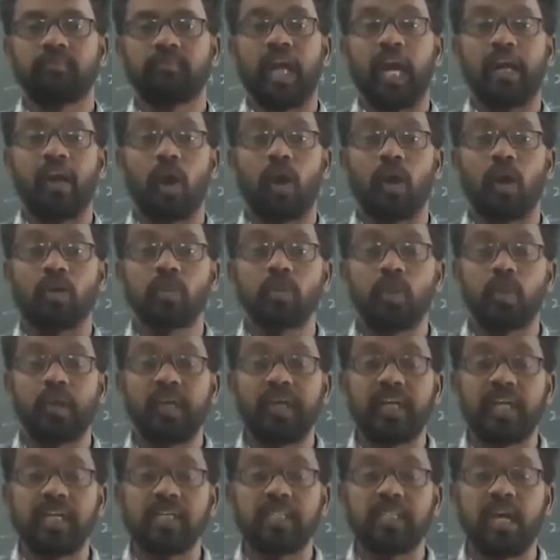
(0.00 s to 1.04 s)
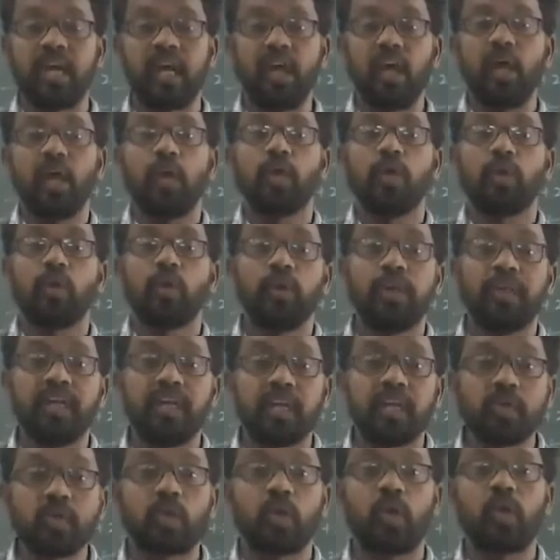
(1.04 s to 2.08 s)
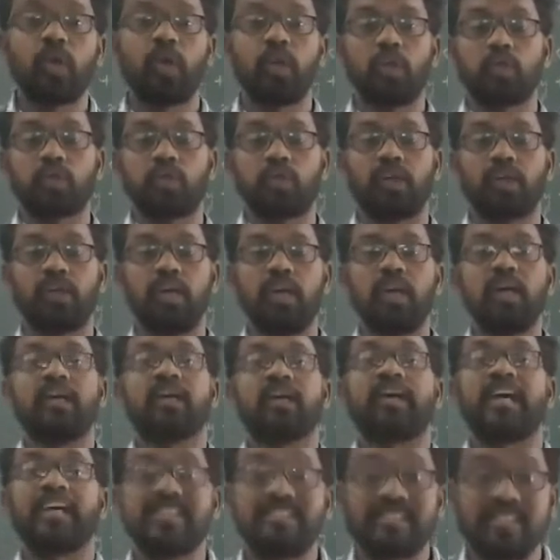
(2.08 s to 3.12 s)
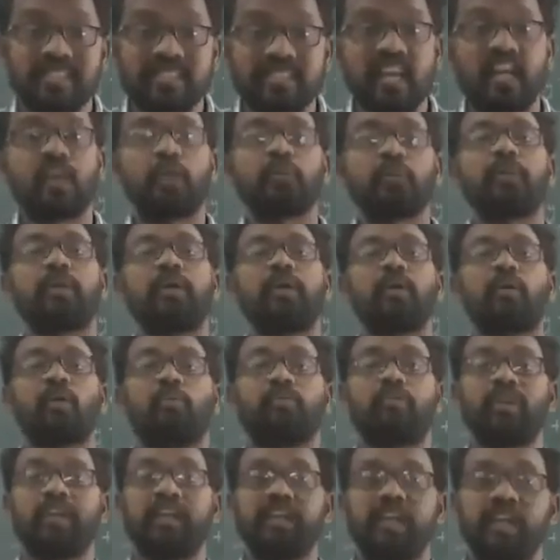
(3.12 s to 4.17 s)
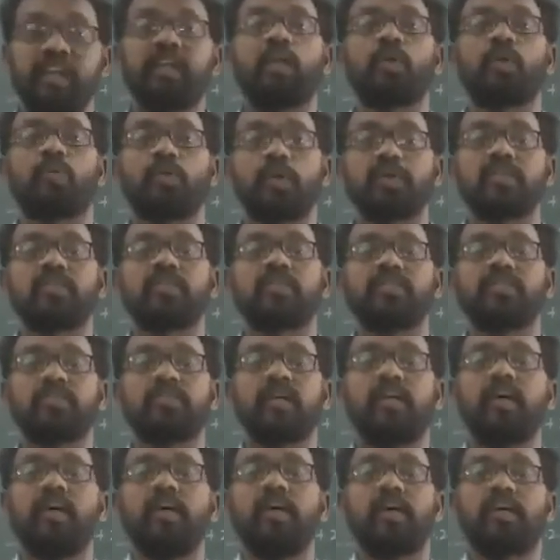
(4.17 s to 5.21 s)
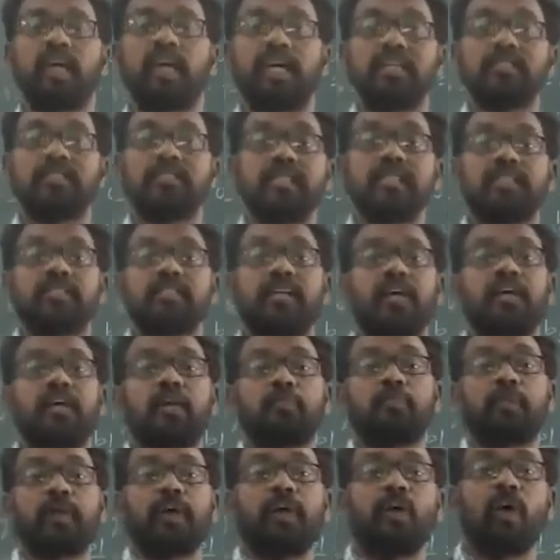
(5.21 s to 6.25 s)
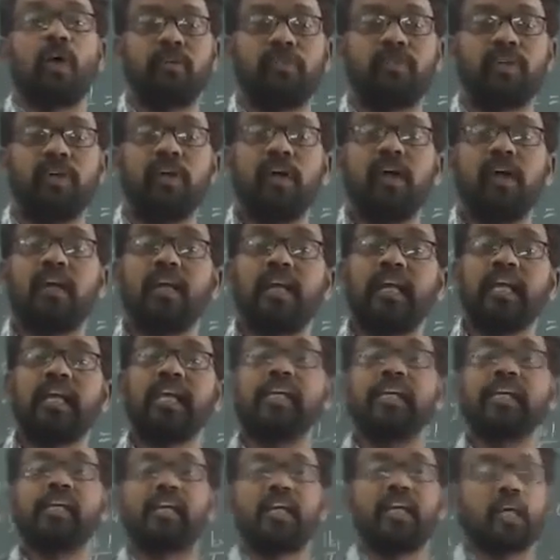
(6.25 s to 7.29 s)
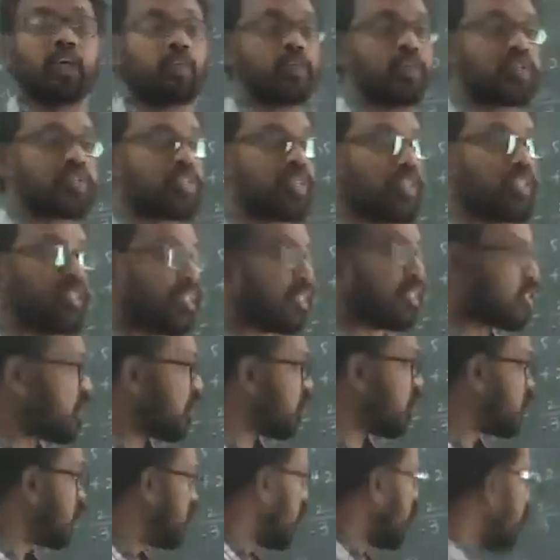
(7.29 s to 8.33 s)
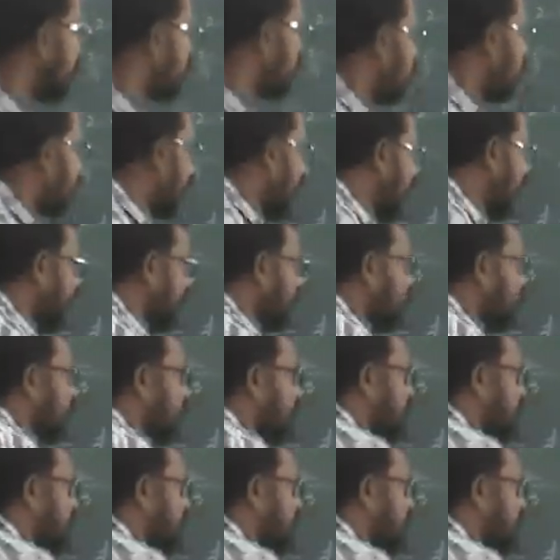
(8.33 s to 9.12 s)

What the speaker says: And also it is a unique solution, consistent pair of linear equations, consistent pair of linear equation. This is okay.